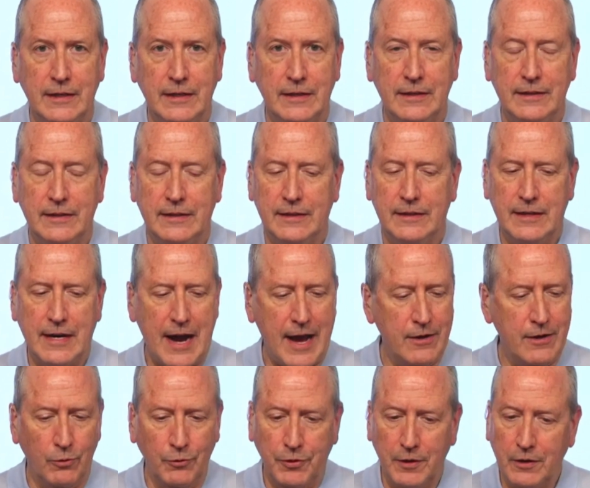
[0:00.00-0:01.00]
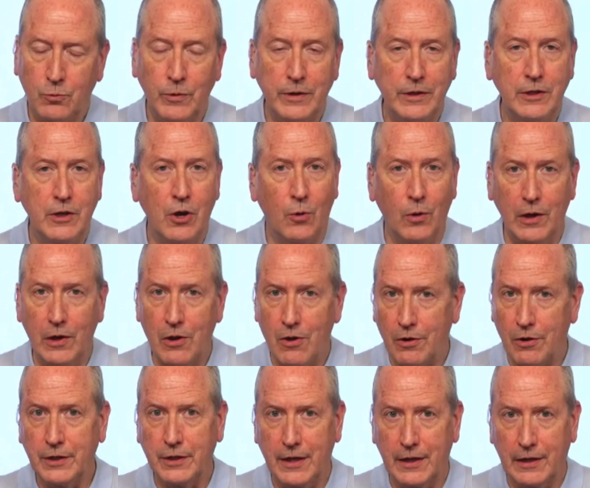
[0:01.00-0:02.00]
I don't think we go
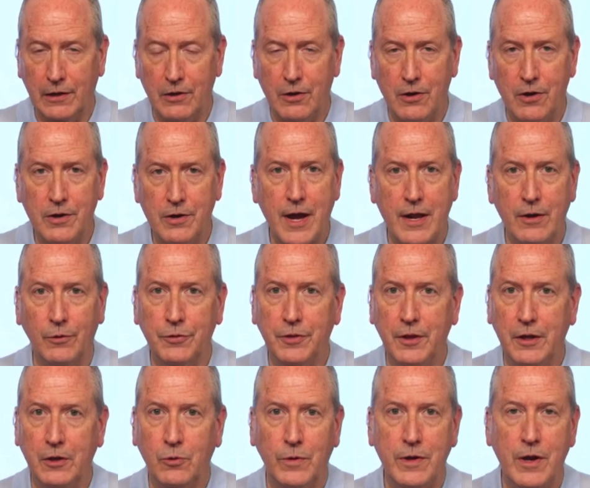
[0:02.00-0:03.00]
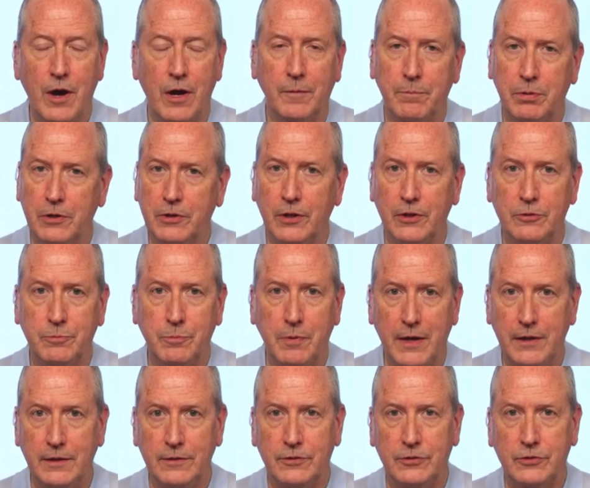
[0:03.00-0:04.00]
along to get along. I don't think we ought to participate
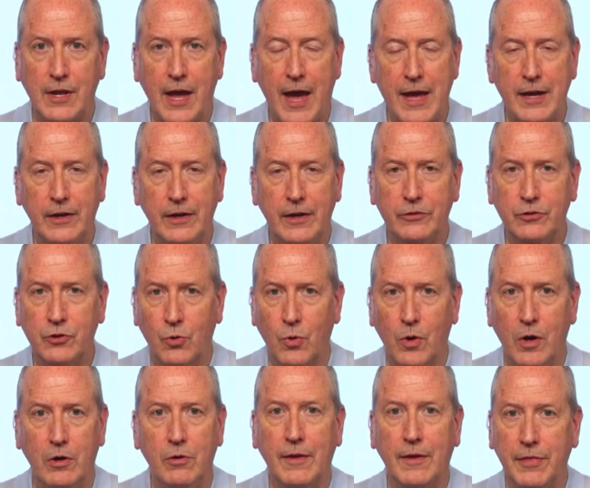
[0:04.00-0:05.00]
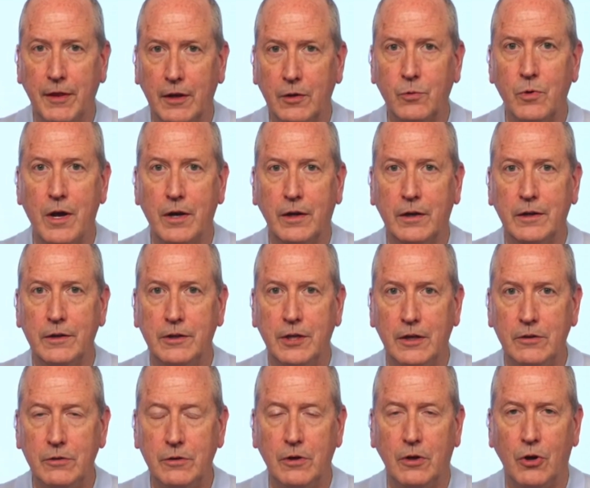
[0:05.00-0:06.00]
in status quo. I think we ought to
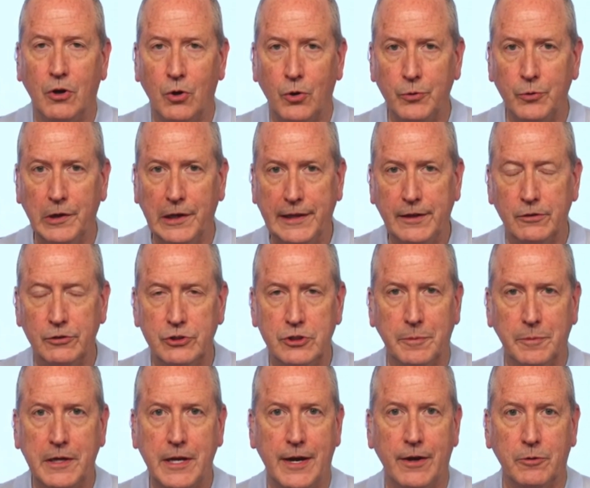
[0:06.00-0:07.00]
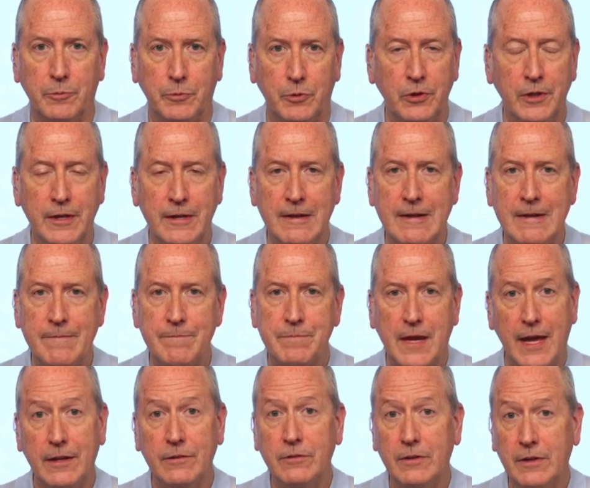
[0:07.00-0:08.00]
continue to hold leadership accountable,
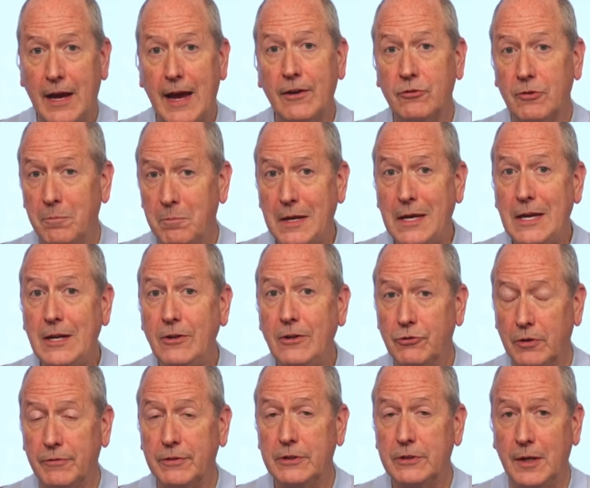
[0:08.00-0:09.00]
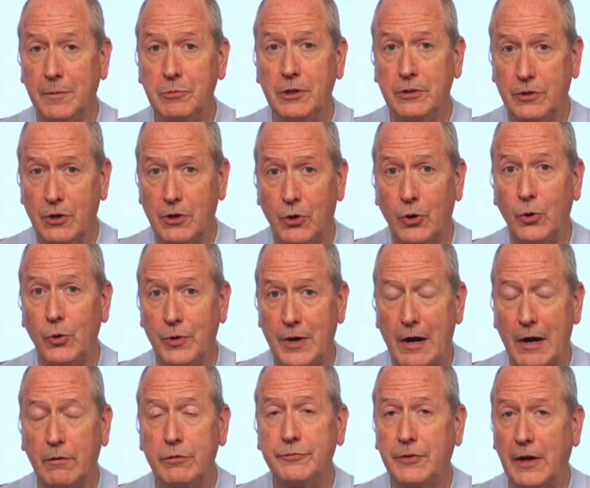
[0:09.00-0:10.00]
and as a means of attempting to hold
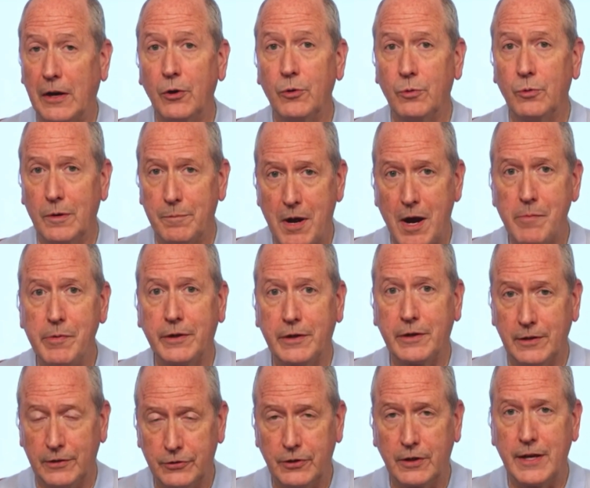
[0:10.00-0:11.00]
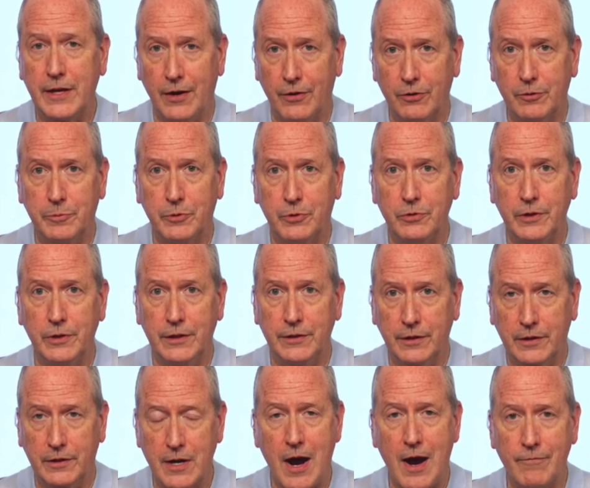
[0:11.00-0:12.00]
our fellow Republicans accountable in the
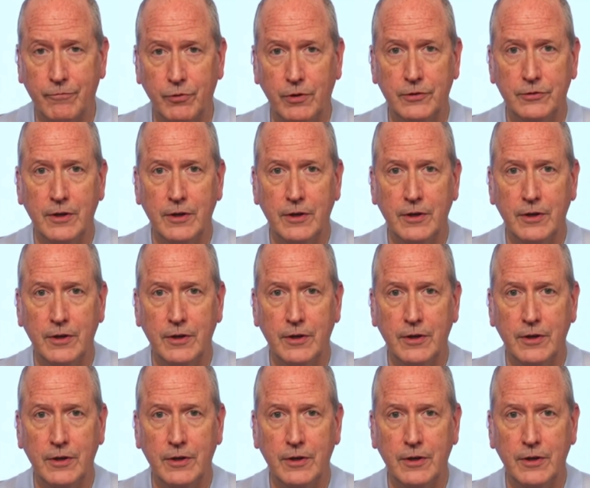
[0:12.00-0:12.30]
conference.